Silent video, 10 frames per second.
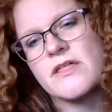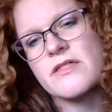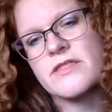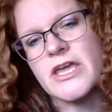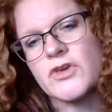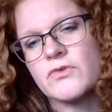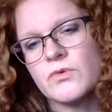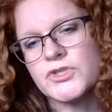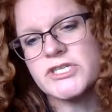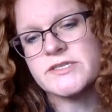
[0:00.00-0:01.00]
that
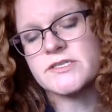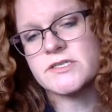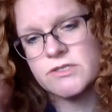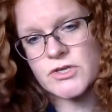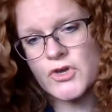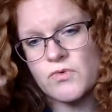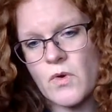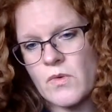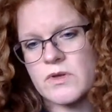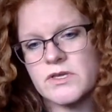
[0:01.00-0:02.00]
you just,
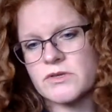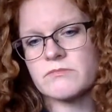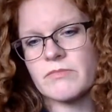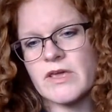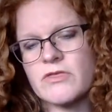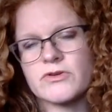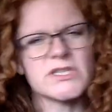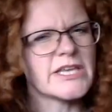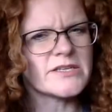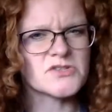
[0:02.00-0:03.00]
you either
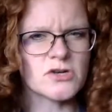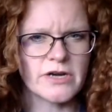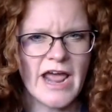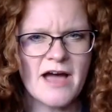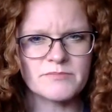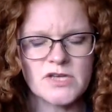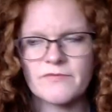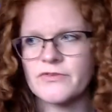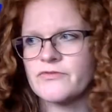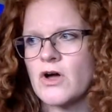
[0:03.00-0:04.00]
delete certain apps
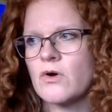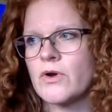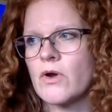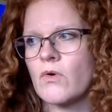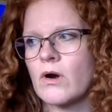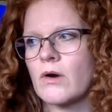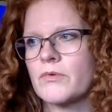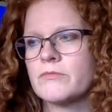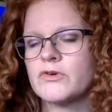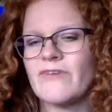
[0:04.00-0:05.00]
off the phone or
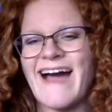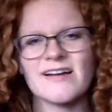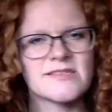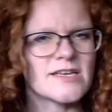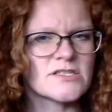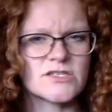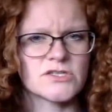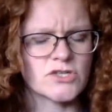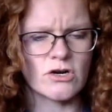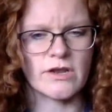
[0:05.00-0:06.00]
remove access to
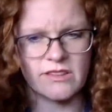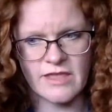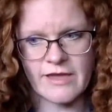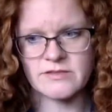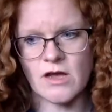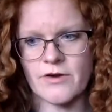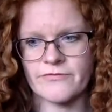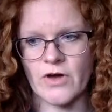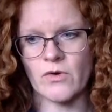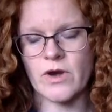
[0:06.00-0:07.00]
certain things on a
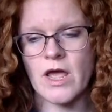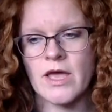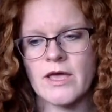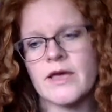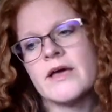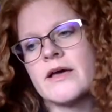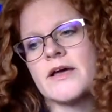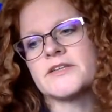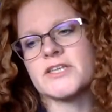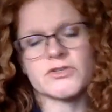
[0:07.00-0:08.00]
phone
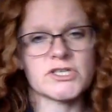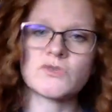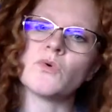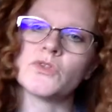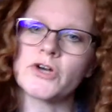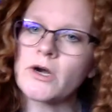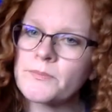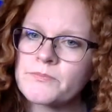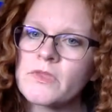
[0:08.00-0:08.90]
until she's older.